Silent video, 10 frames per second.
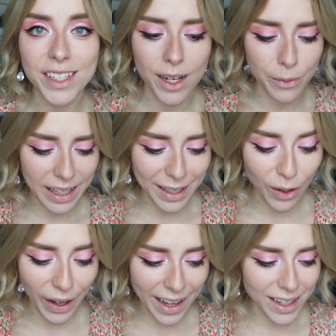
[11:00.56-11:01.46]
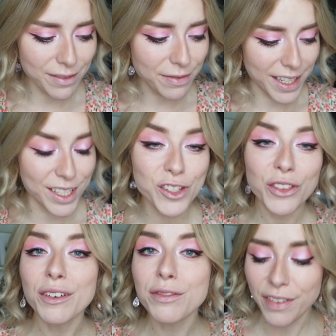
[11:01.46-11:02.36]
are done, we can go ahead and
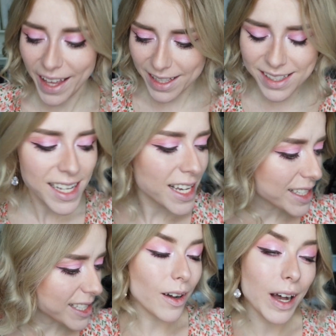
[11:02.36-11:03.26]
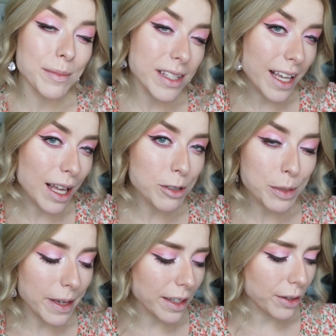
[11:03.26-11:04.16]
finish the face. So I'm seeing how
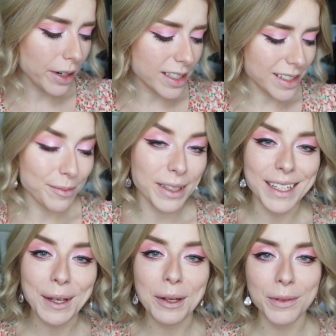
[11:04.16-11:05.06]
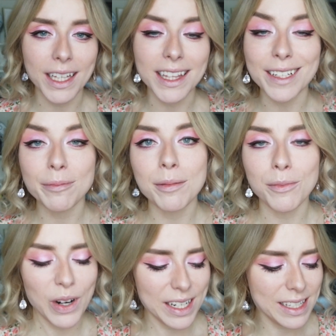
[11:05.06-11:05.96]
much pink there is, and I'm going to go in with a little bit
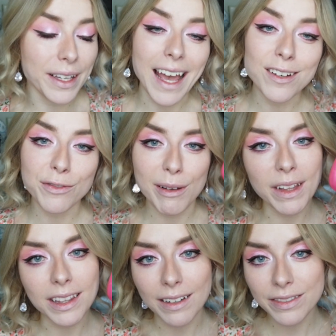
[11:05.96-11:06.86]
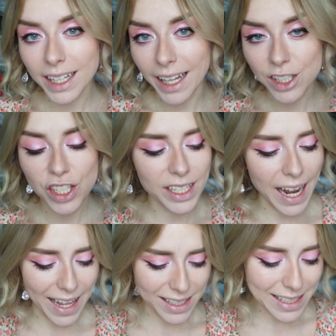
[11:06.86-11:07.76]
more. So again, from the Love
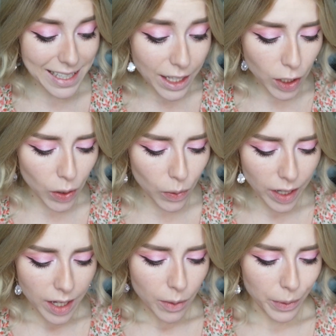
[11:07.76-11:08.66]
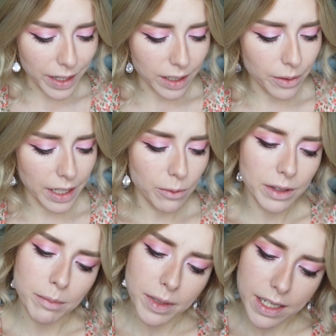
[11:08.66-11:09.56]
collection at Kiko, we are going in
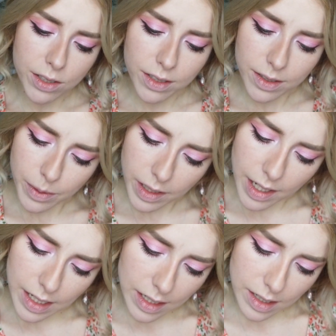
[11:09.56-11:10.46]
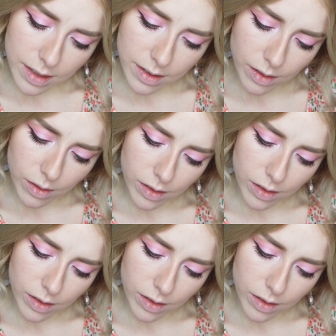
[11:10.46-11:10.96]
with the blush. This one is